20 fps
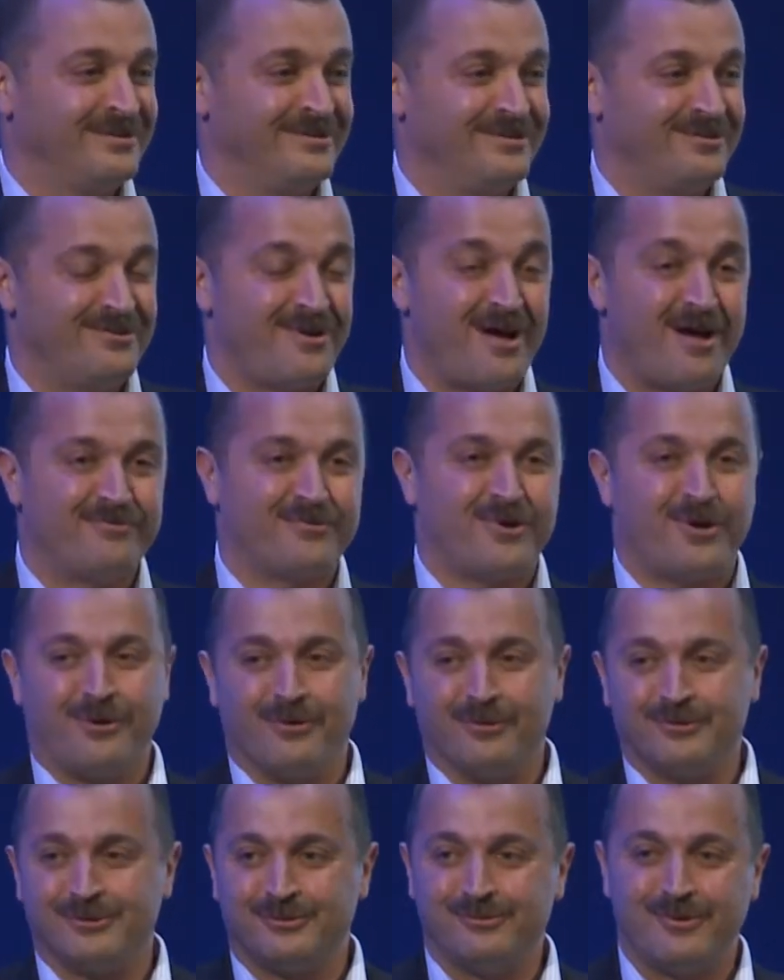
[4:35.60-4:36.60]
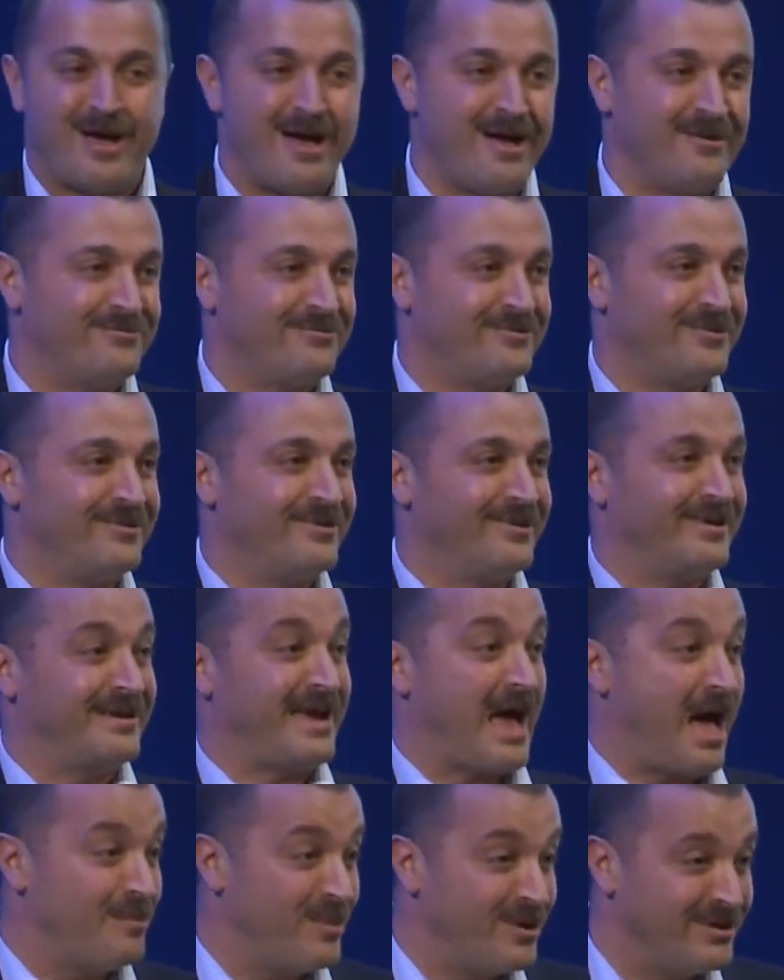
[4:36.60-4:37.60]
You have cows, you have
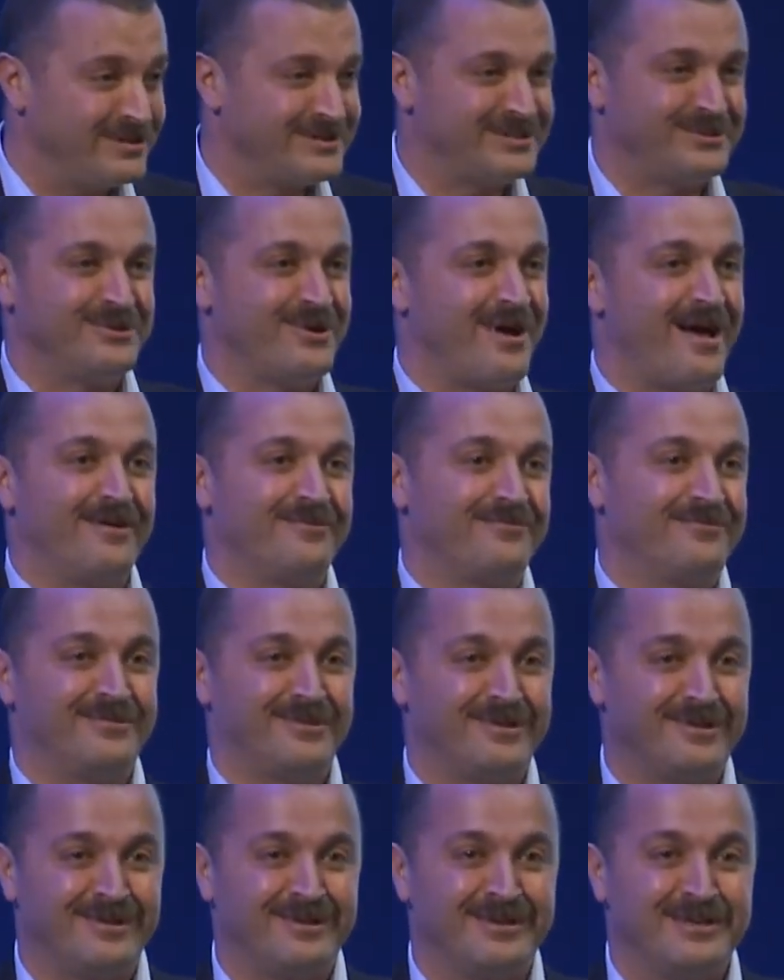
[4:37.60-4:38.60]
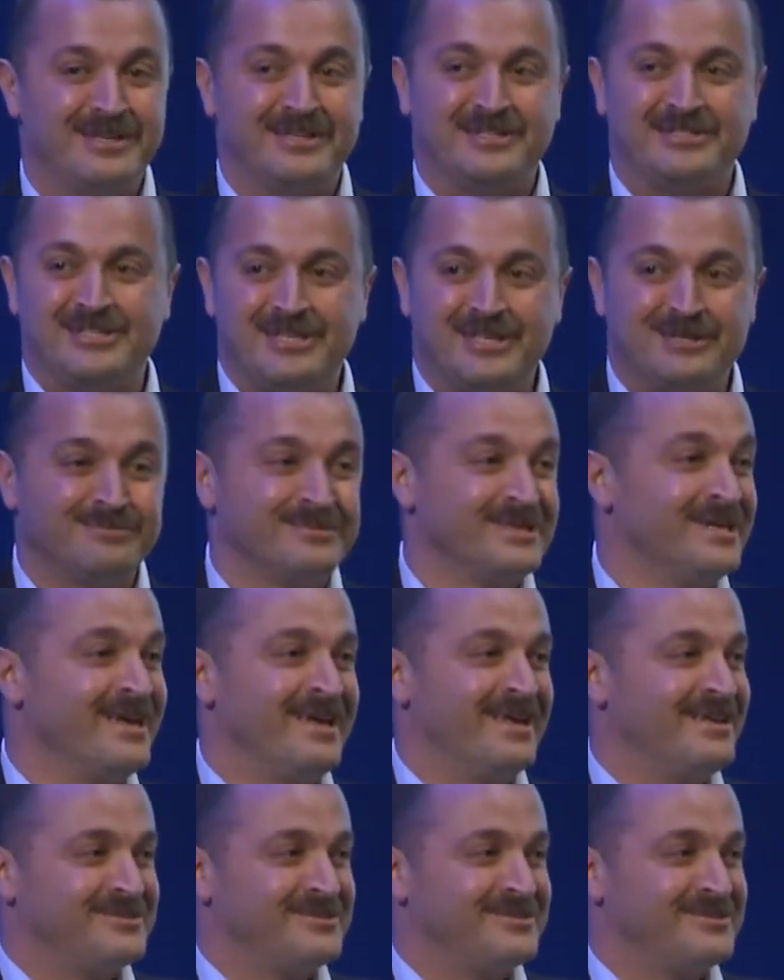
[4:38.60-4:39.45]
camels, you have sheep.